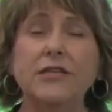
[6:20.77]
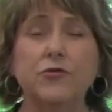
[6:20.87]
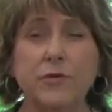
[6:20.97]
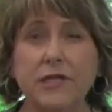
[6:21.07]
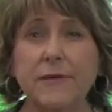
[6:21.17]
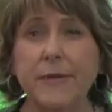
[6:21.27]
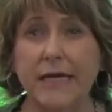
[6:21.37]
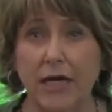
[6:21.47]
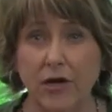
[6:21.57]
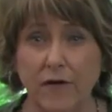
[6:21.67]
to really
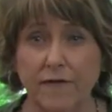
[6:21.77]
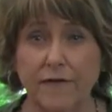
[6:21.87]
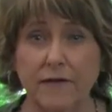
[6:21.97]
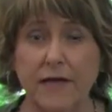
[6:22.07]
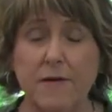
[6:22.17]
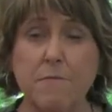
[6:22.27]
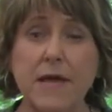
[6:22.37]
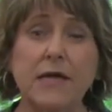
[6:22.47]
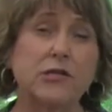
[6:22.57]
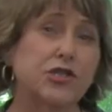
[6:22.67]
be careful and
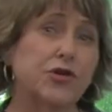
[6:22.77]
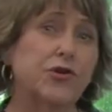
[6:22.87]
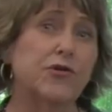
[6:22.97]
make sure